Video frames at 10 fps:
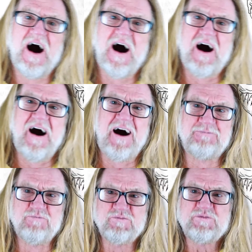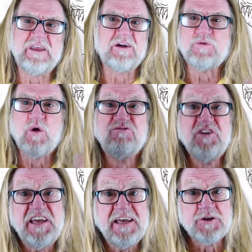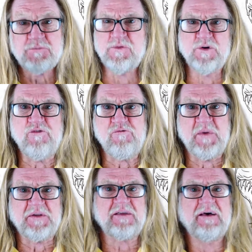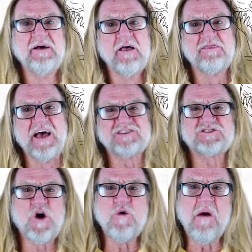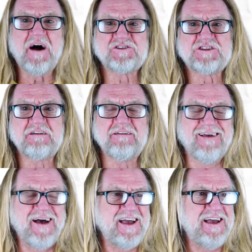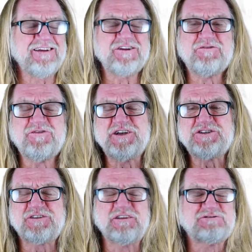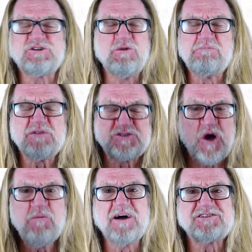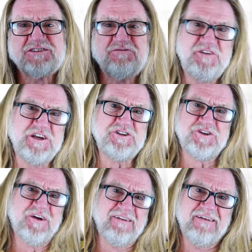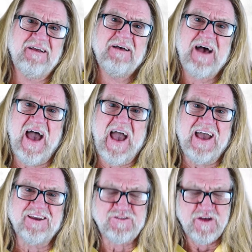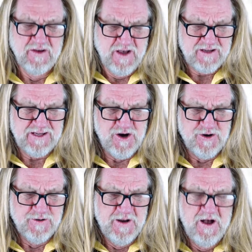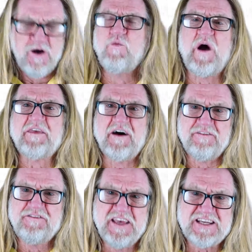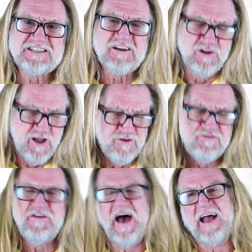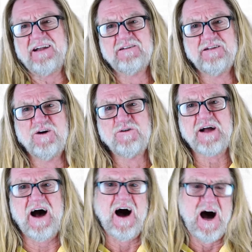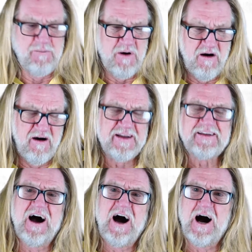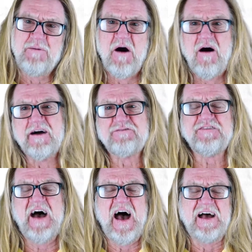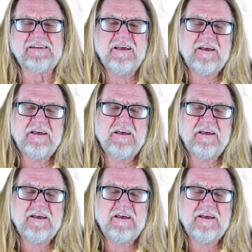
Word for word: um, you know vegan movement. There's so much in division. There's so, so much division, and you know whether this low fat, low carb, high carb, high fat